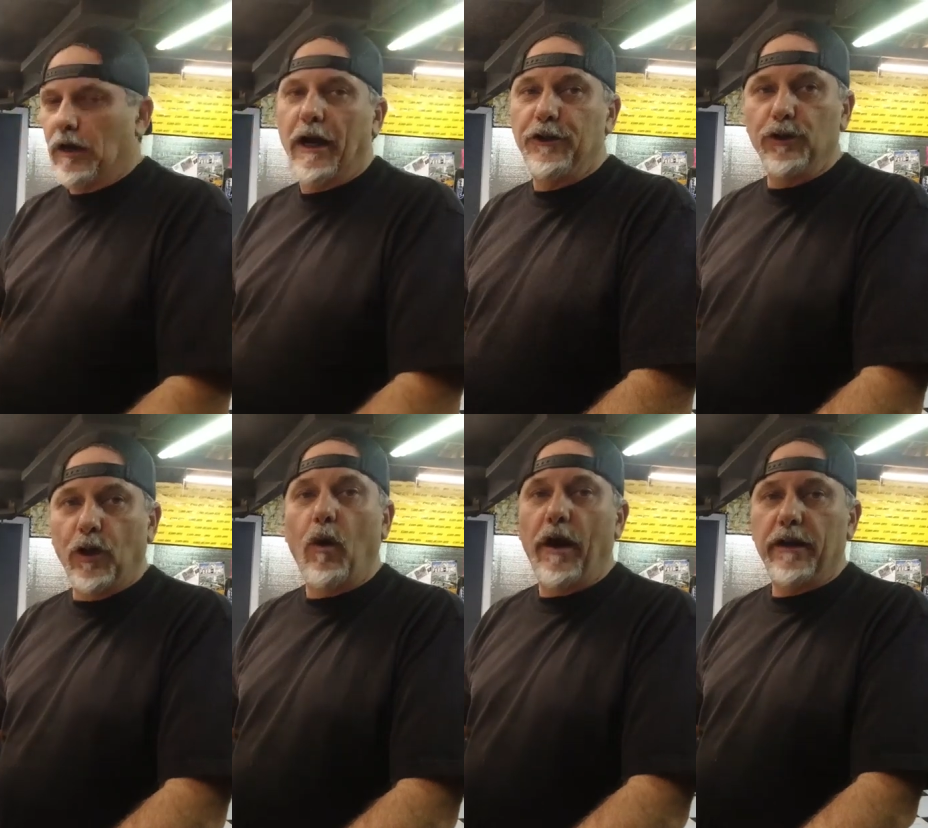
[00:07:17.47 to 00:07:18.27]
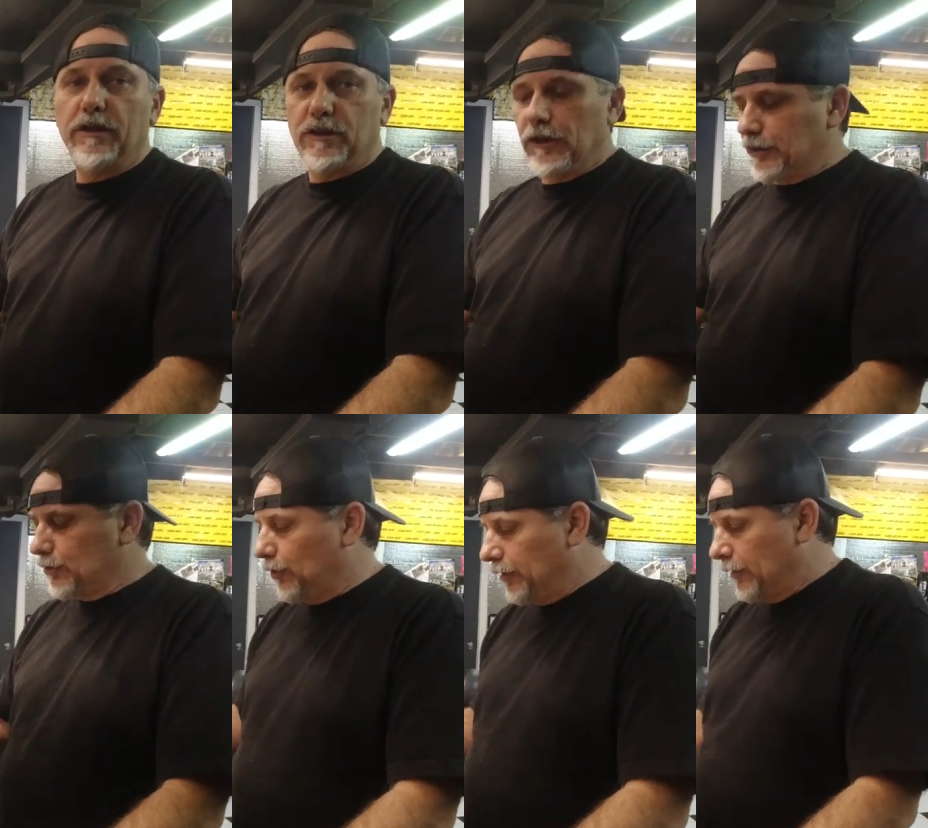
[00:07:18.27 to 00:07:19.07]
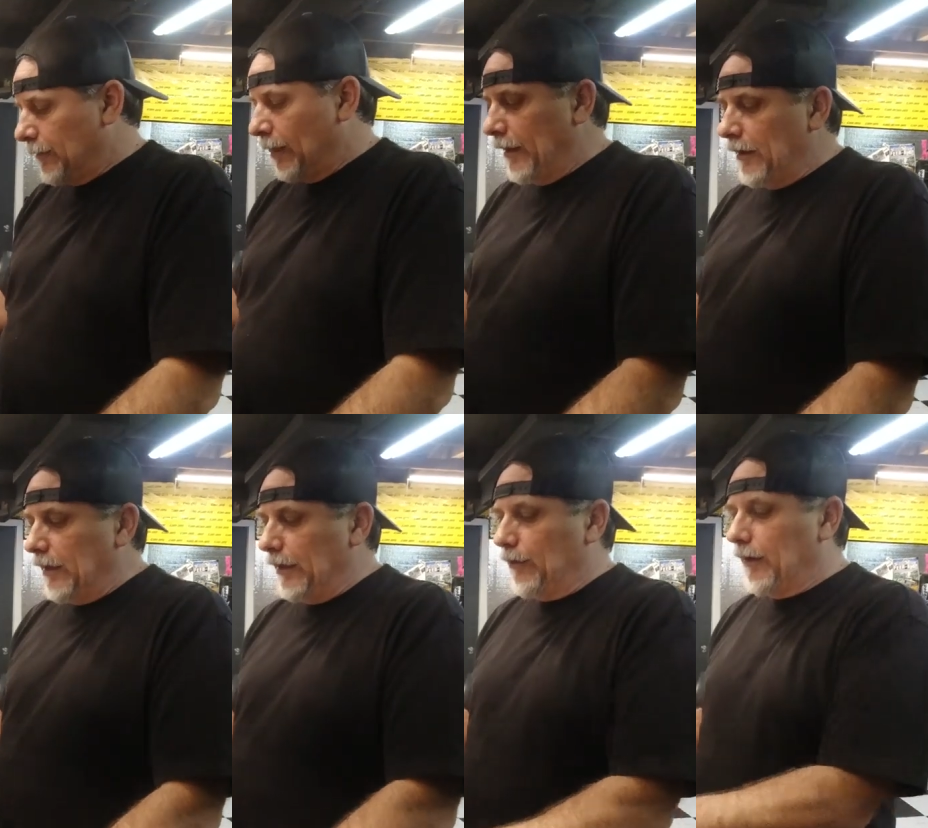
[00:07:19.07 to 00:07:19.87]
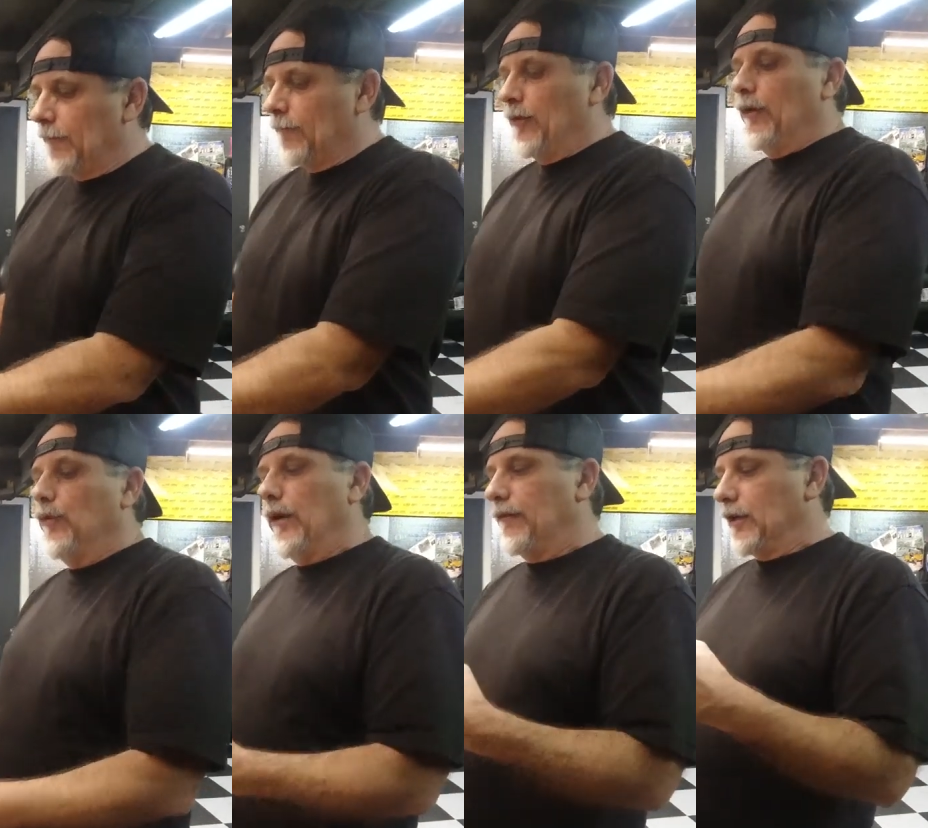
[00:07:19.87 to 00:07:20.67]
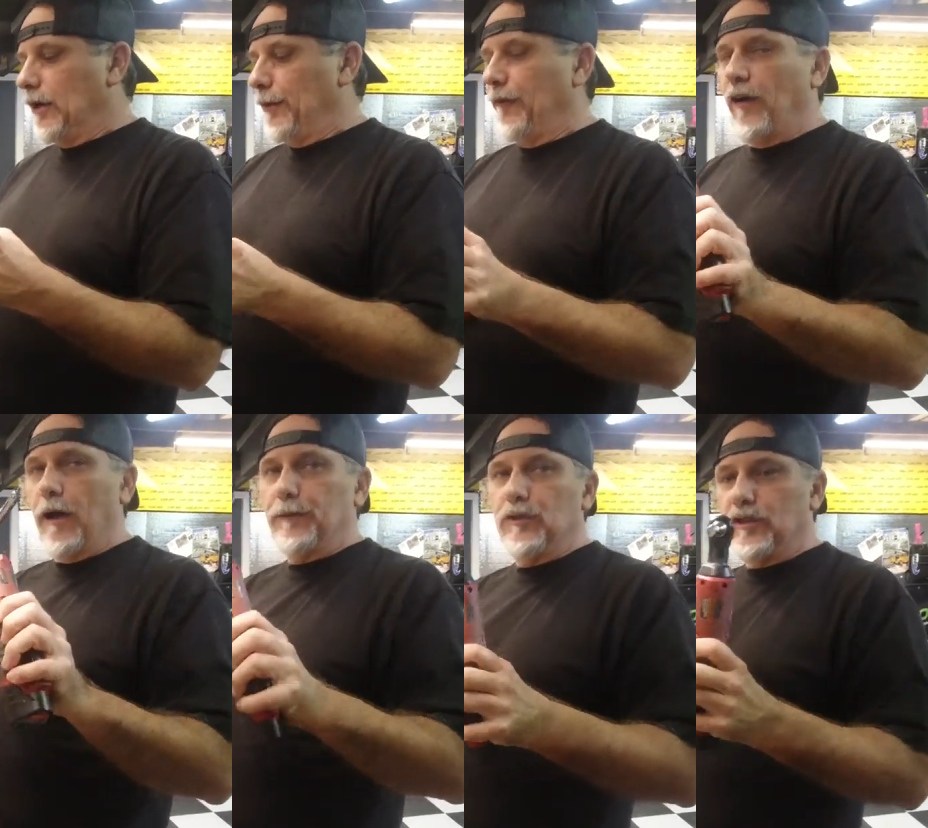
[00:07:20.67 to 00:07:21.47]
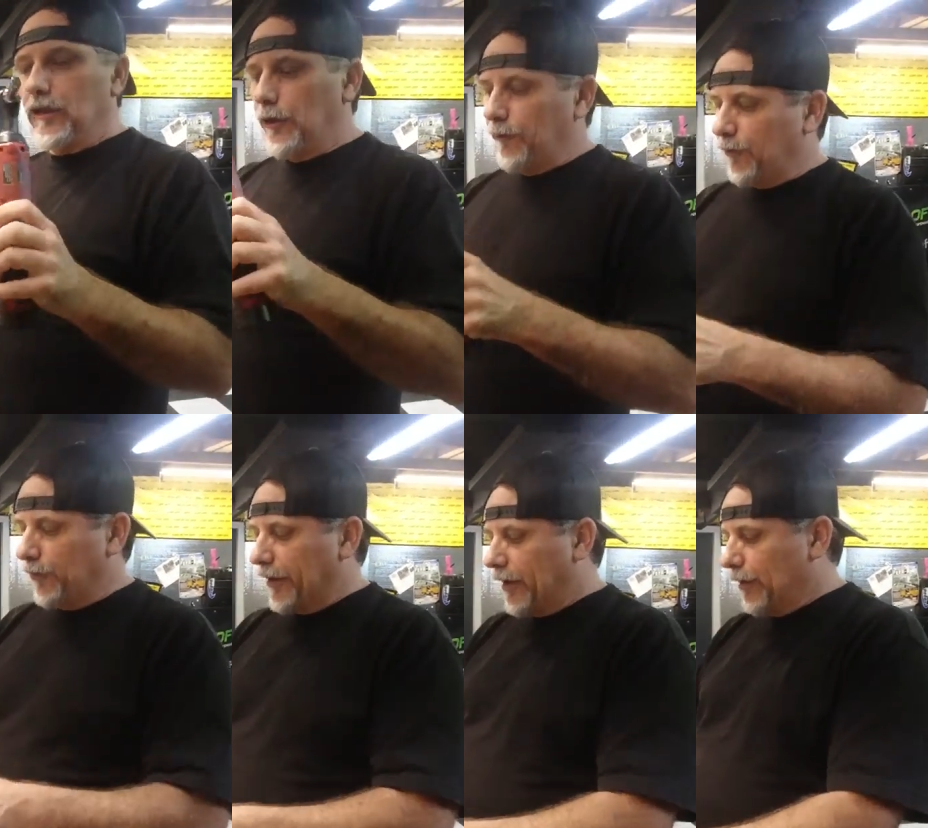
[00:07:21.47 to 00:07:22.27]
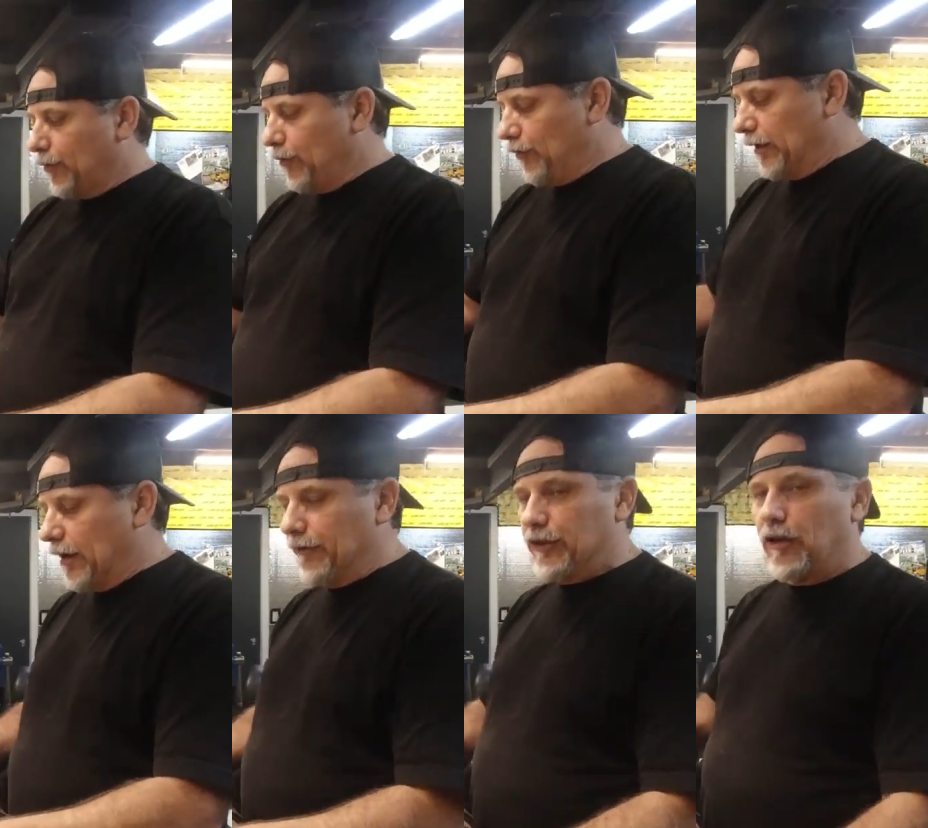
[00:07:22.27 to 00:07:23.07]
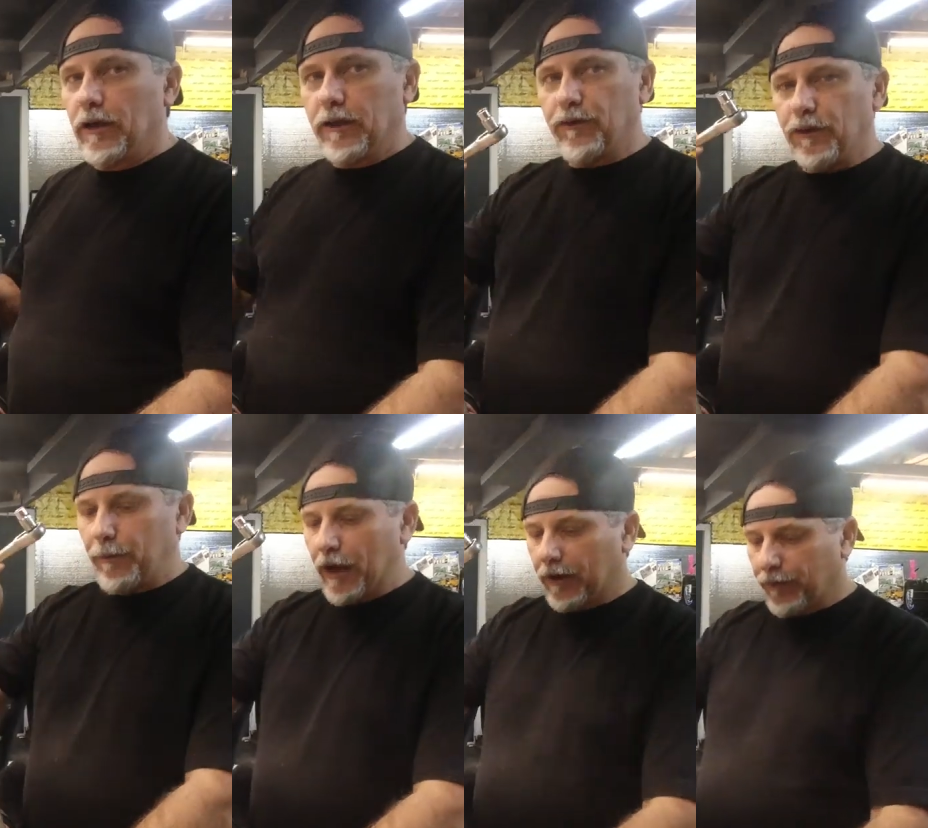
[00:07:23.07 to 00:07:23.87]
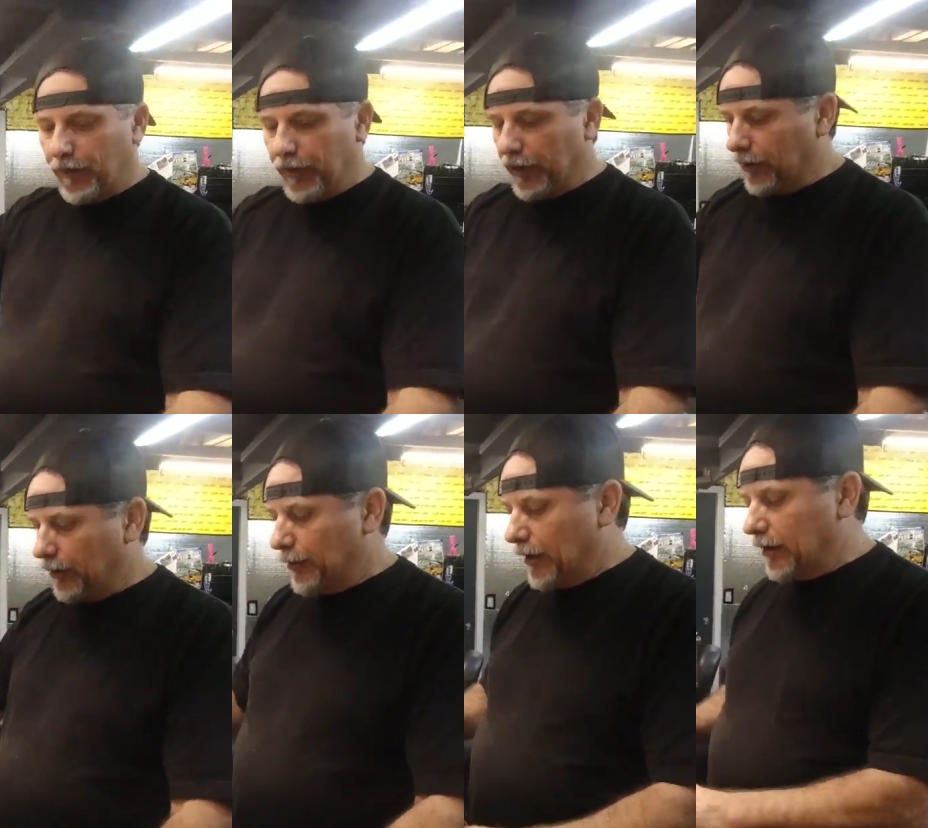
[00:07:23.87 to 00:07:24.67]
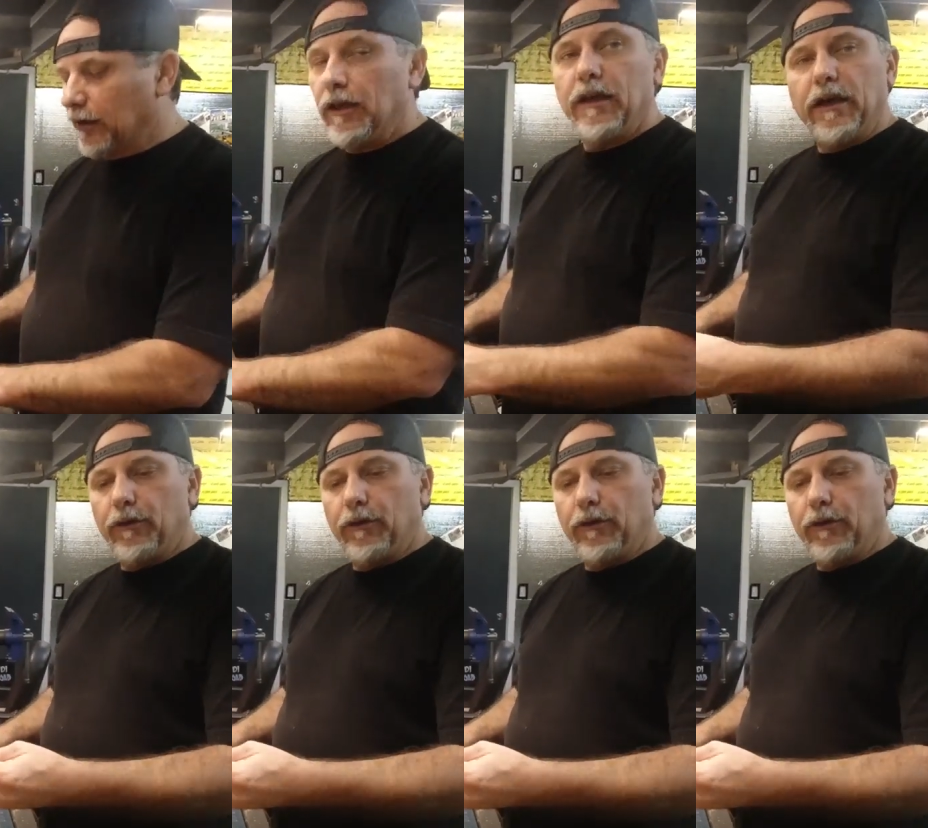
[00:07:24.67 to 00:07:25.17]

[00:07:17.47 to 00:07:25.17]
So, I do know why because it looks cool. Yeah. Anyway, we have a couple of options here for that. We have a socket for the back, for the nut on the back.